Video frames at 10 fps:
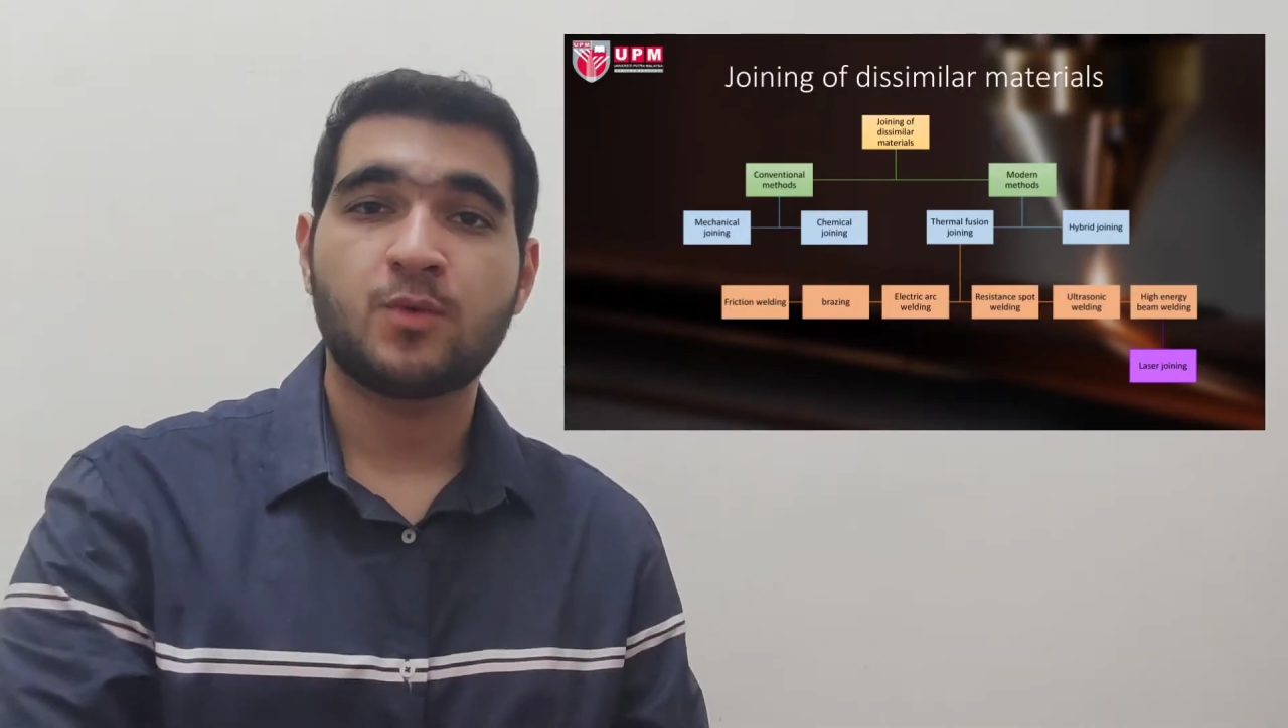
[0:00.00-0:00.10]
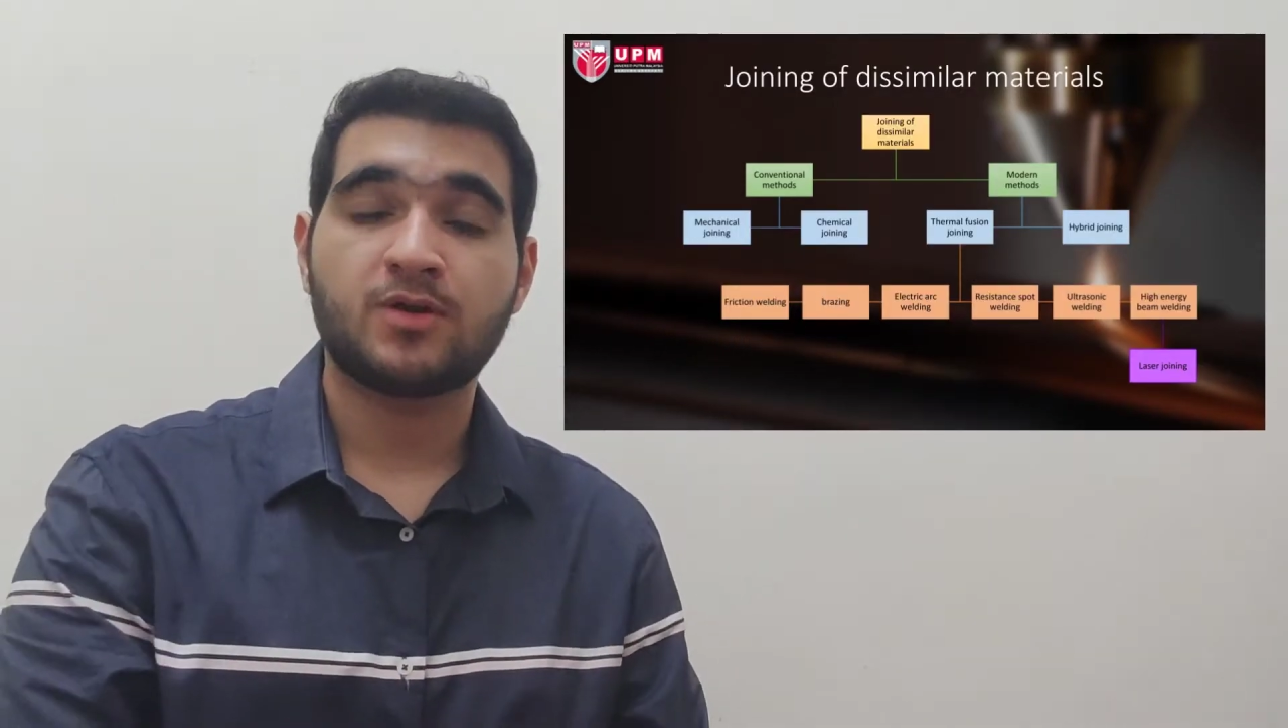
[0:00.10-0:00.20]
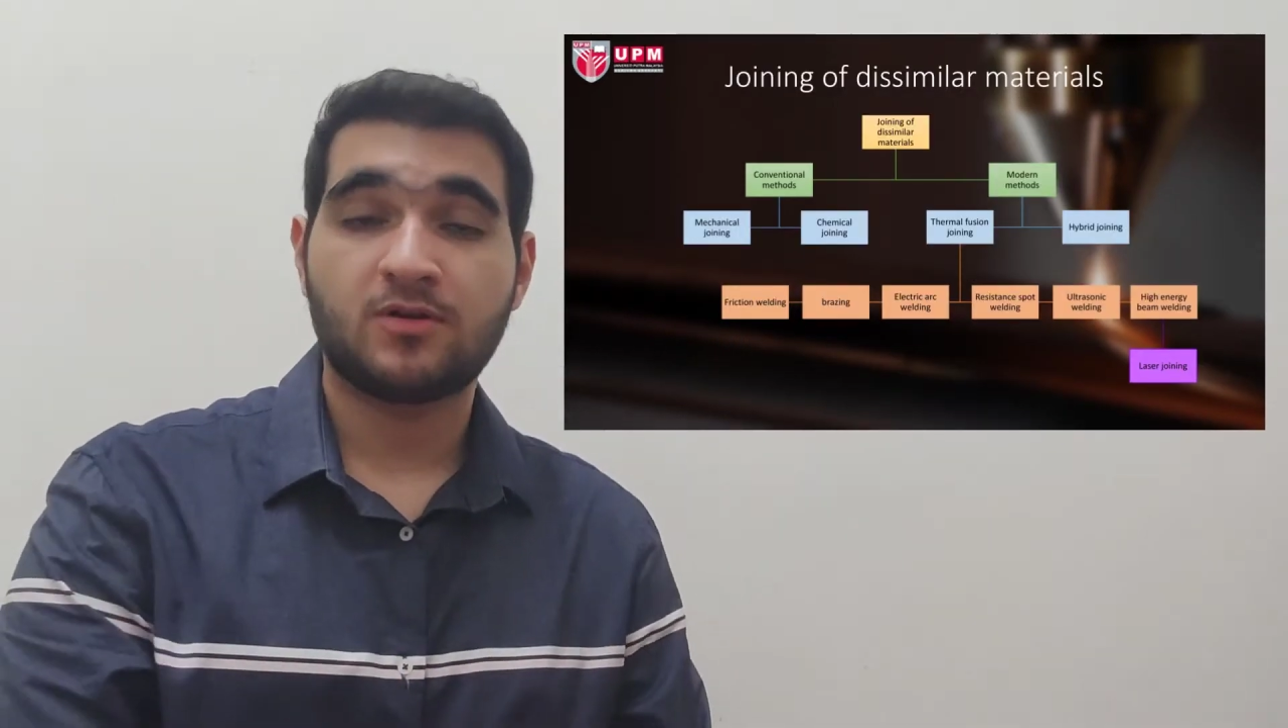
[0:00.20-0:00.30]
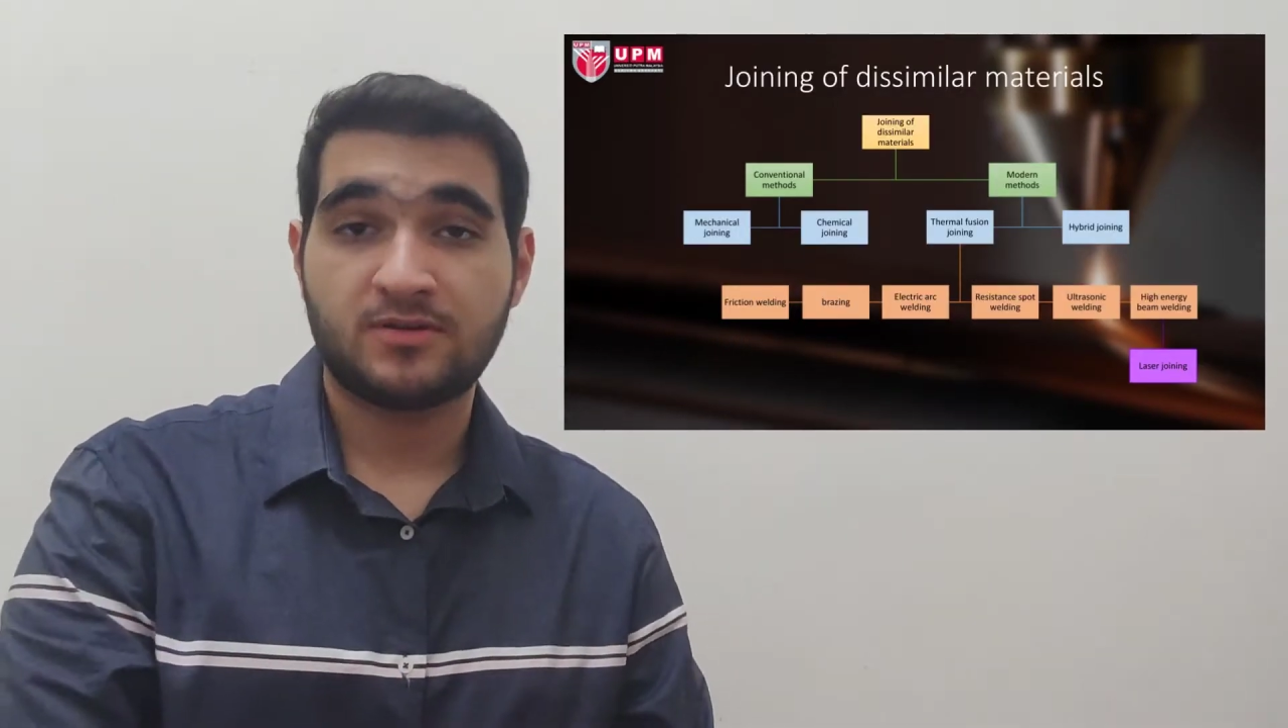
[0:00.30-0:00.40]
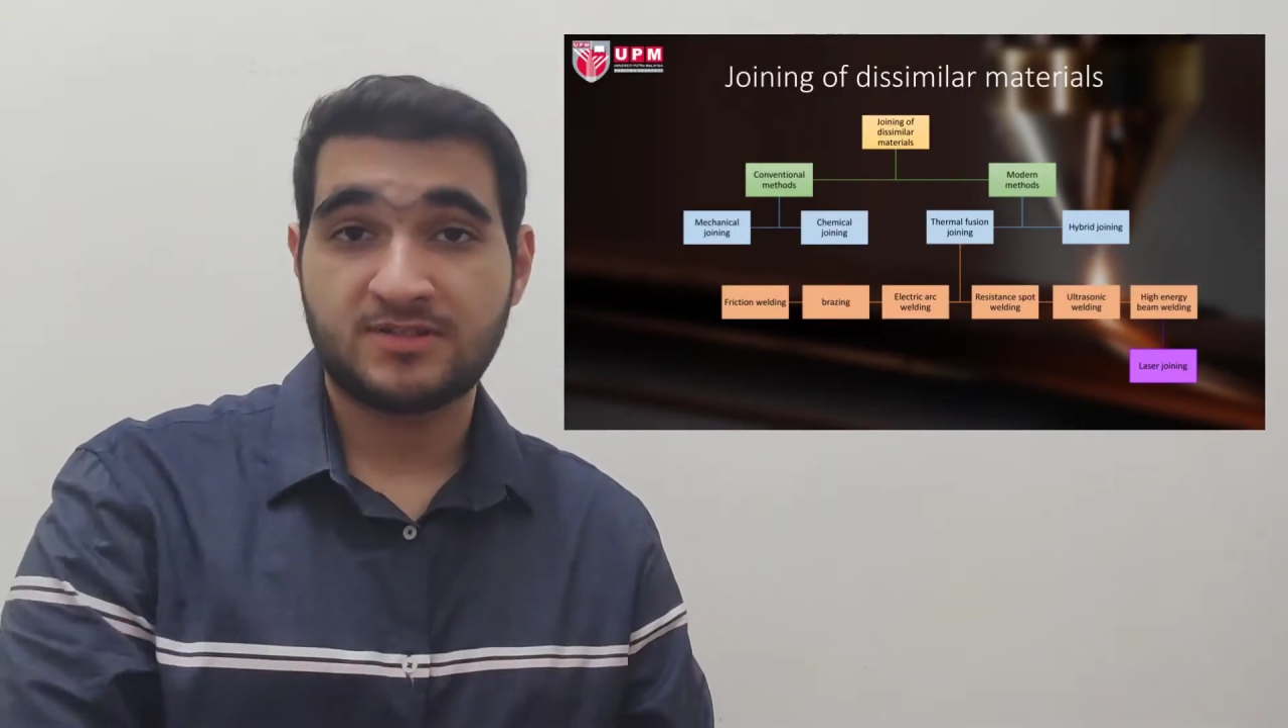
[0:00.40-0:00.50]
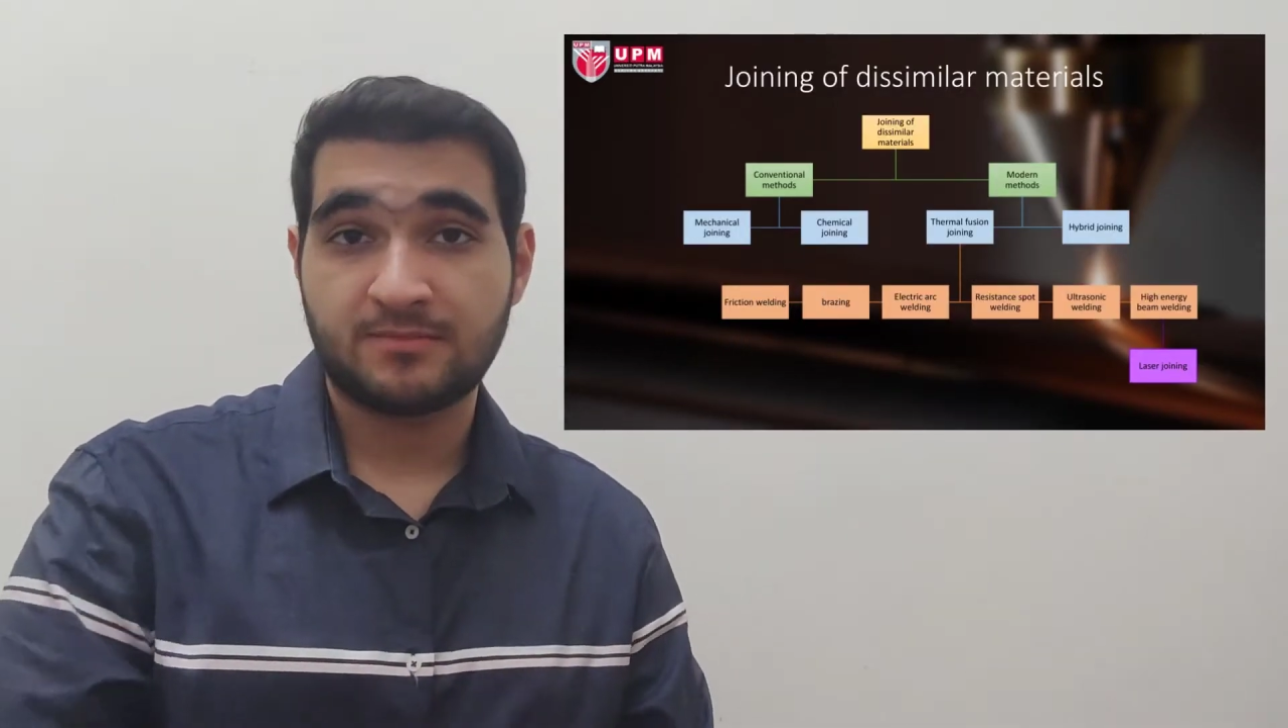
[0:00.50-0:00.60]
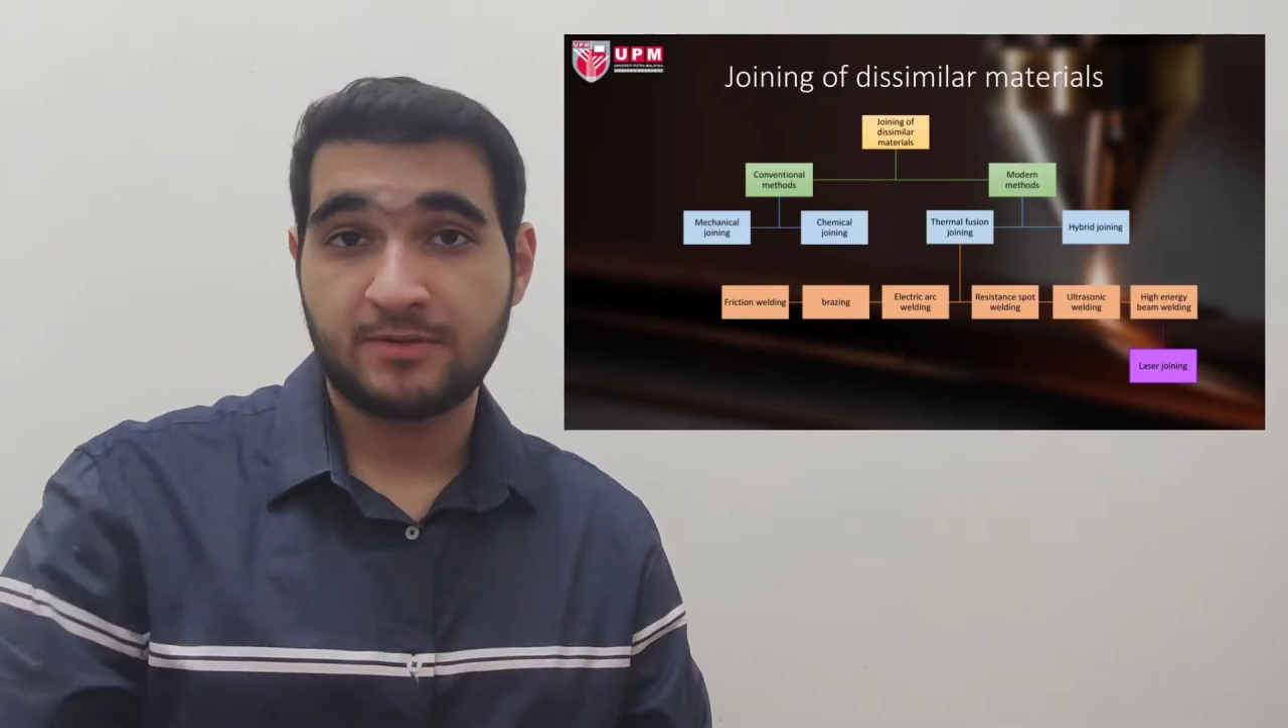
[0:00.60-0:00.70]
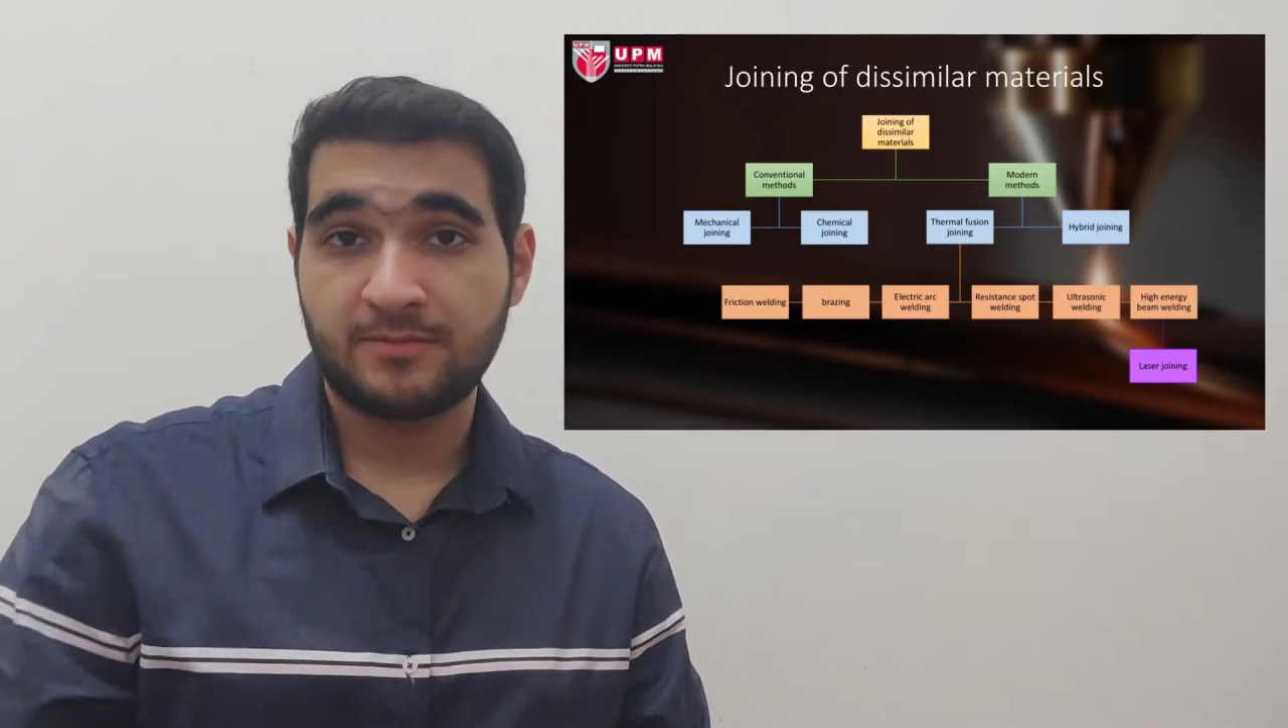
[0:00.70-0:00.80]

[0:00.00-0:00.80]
what are dissimilar